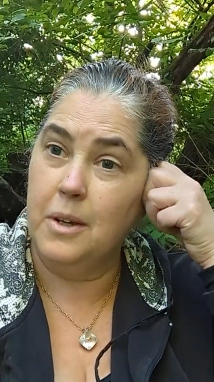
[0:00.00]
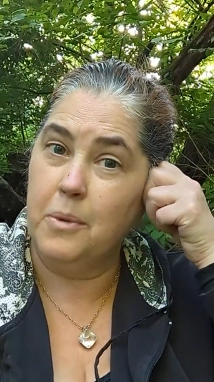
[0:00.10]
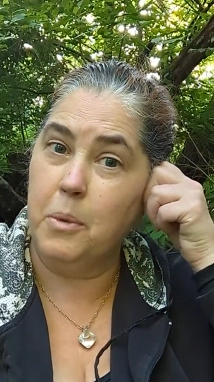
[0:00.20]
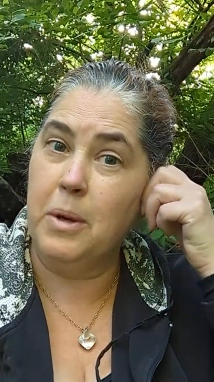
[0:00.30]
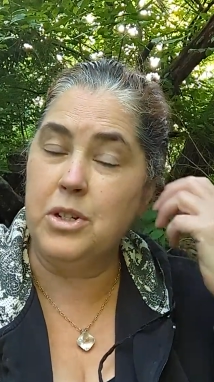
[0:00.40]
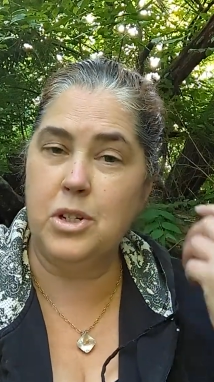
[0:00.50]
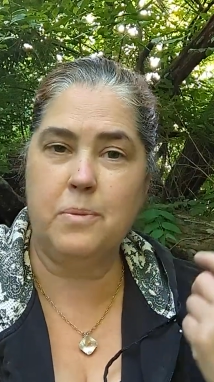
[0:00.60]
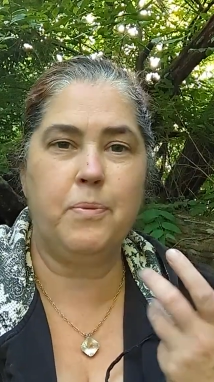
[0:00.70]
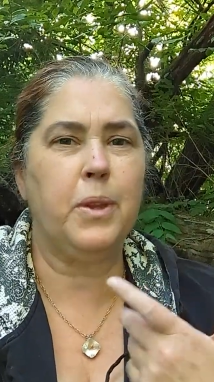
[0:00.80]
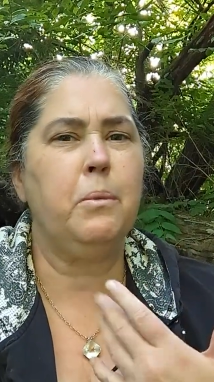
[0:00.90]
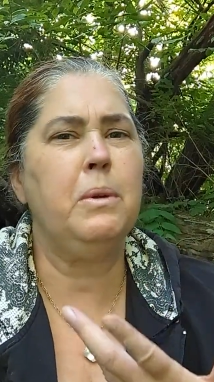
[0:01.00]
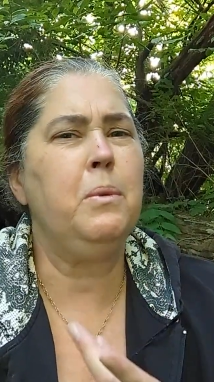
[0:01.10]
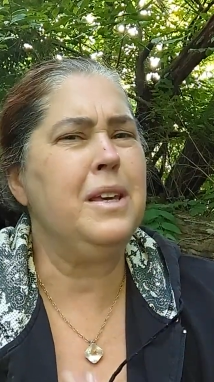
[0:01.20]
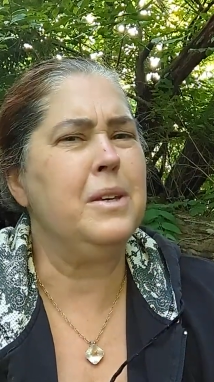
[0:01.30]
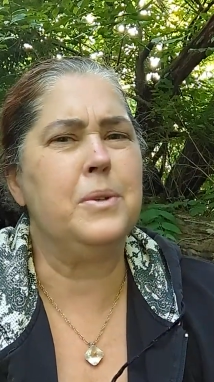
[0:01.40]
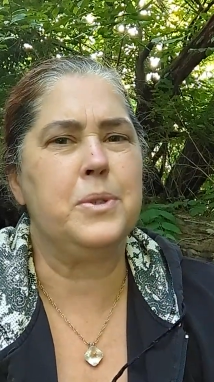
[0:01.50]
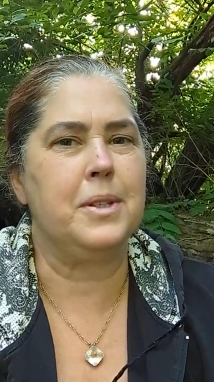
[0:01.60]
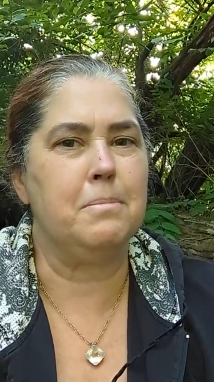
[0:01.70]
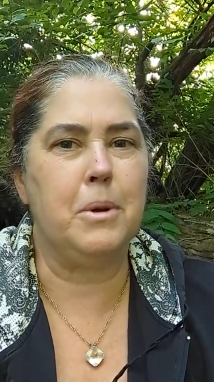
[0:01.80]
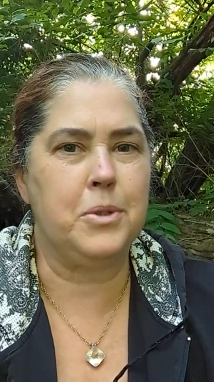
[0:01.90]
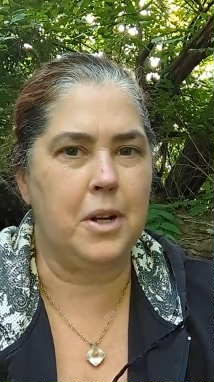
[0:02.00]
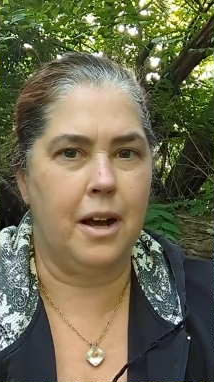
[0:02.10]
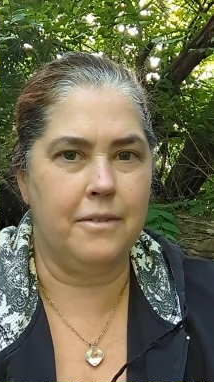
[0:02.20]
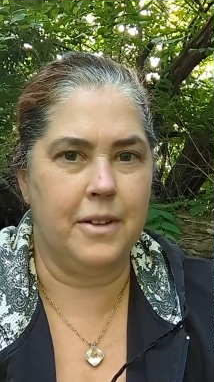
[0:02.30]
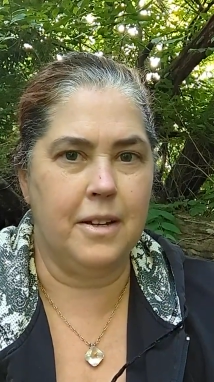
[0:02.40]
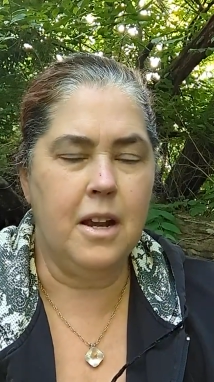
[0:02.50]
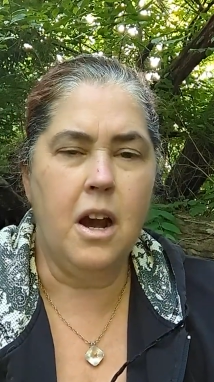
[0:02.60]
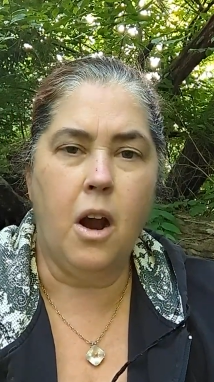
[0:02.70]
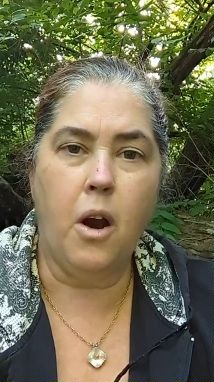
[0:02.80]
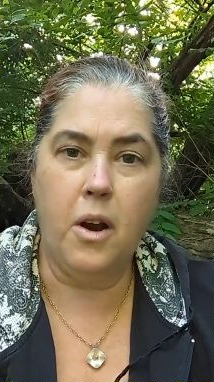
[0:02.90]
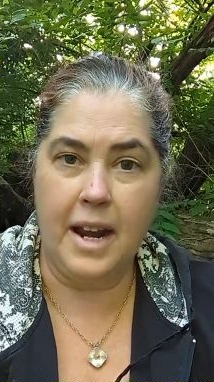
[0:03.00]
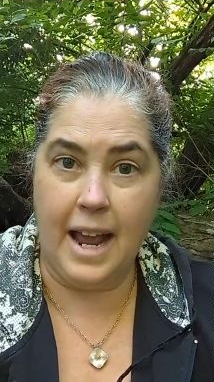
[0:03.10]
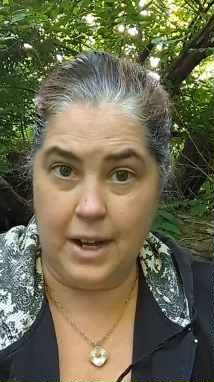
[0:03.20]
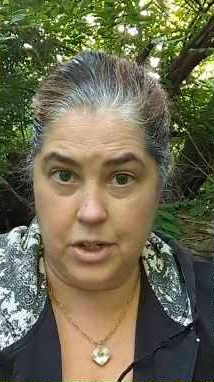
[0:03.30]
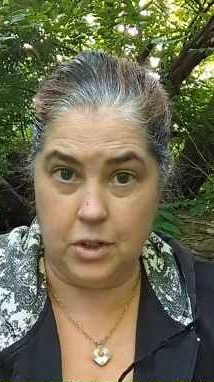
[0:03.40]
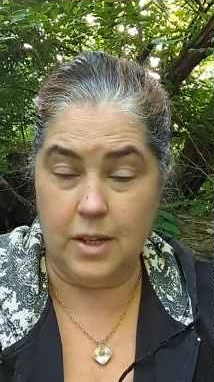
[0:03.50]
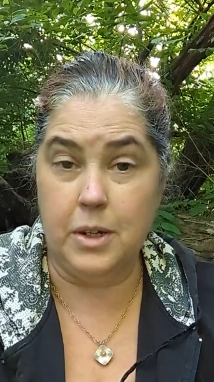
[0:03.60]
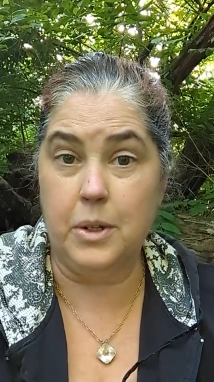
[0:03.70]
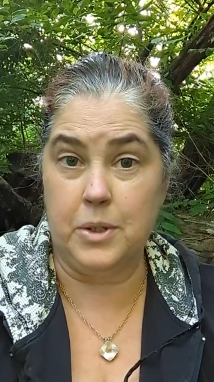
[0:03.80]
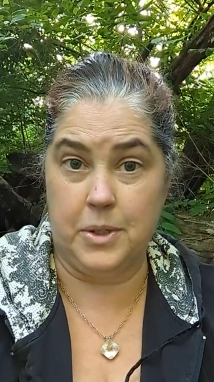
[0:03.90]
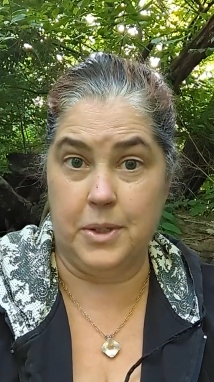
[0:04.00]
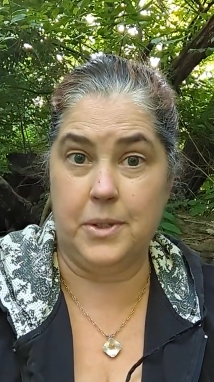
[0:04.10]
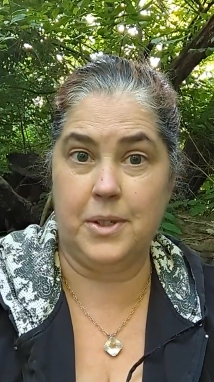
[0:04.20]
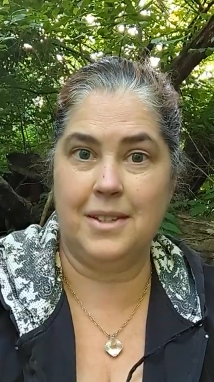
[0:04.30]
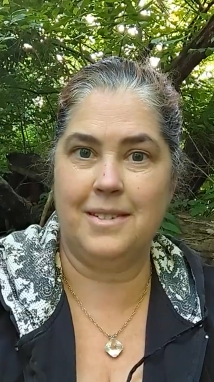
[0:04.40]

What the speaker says: which, when we use them most often, aren't actually curses.